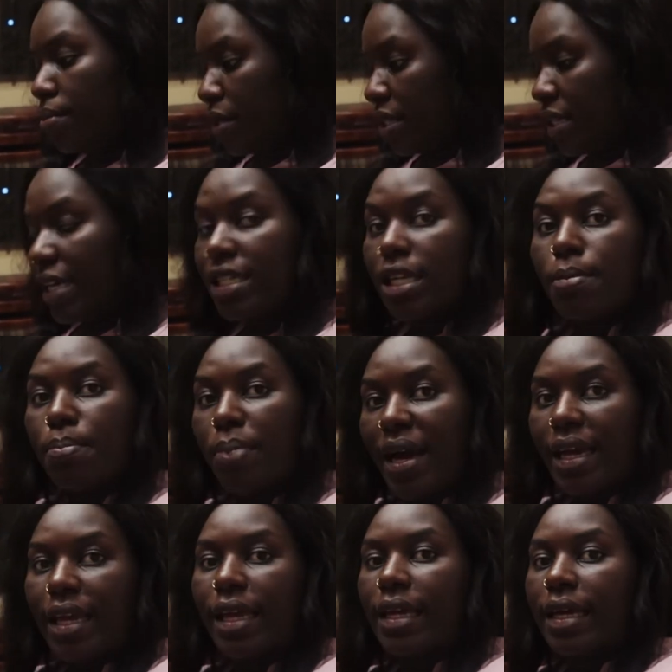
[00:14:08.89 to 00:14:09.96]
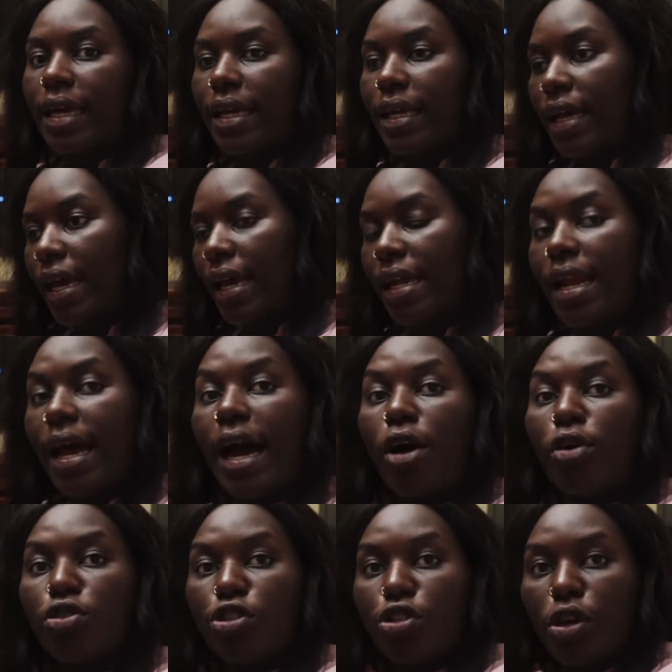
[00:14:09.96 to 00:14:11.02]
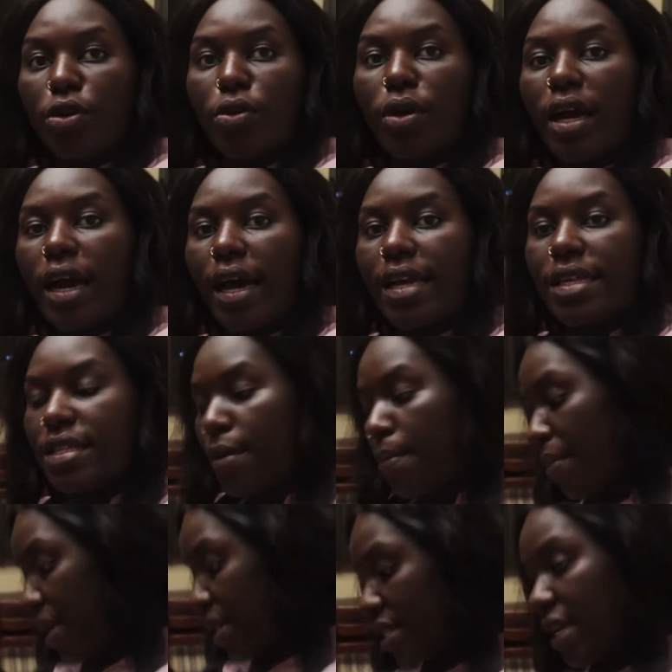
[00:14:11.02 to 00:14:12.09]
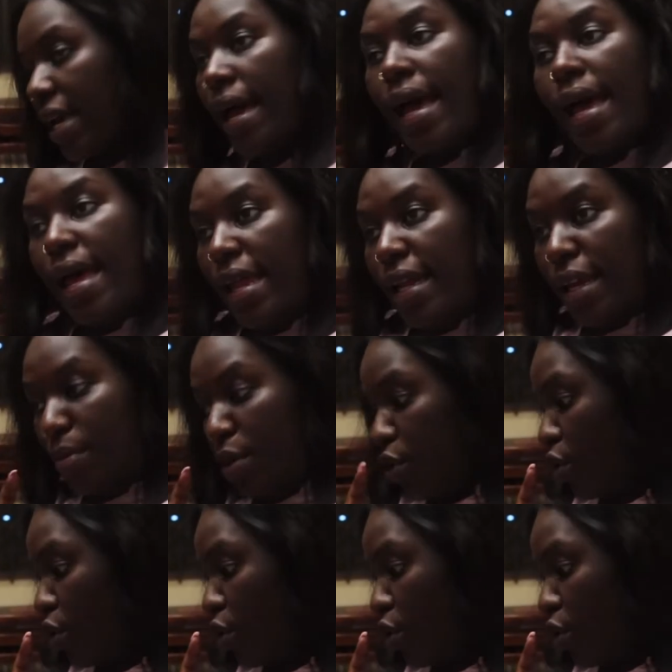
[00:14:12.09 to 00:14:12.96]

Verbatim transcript: started packing again i'll show you guys a bit let me